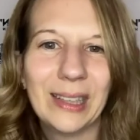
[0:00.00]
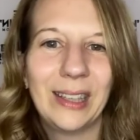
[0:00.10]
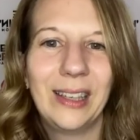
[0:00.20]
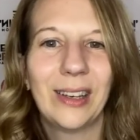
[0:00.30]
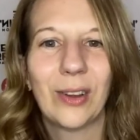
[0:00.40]

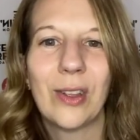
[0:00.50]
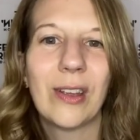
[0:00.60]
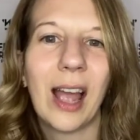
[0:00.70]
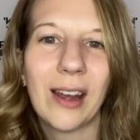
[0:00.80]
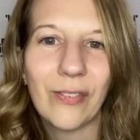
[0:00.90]
you
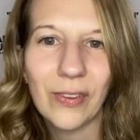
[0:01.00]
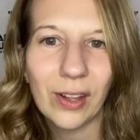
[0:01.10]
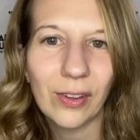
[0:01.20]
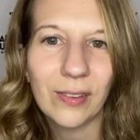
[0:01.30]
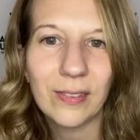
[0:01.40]
kind of
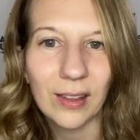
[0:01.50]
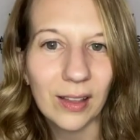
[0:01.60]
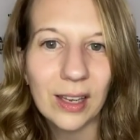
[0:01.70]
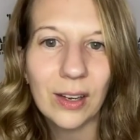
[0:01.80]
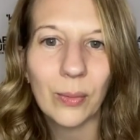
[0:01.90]
feel
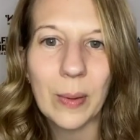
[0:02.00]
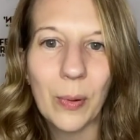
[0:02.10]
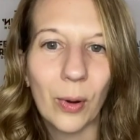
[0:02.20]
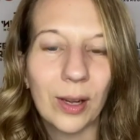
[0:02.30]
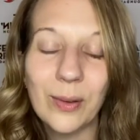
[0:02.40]
silly to
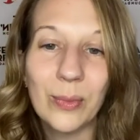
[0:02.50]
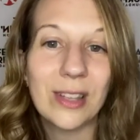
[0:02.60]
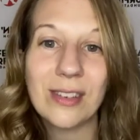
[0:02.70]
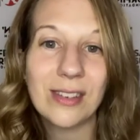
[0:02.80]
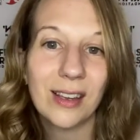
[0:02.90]
report it,
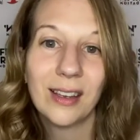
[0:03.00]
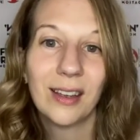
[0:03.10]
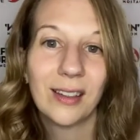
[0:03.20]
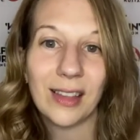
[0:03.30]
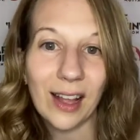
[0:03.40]
which
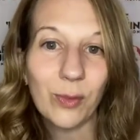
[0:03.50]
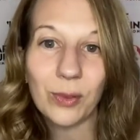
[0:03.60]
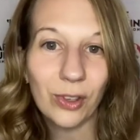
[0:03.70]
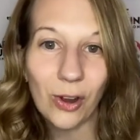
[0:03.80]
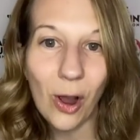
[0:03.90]
that's
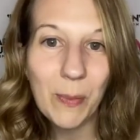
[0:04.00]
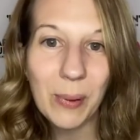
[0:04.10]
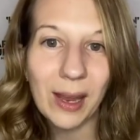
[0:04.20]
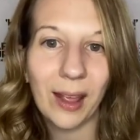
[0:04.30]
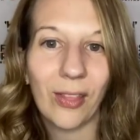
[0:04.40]
what they're
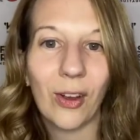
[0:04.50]
hoping.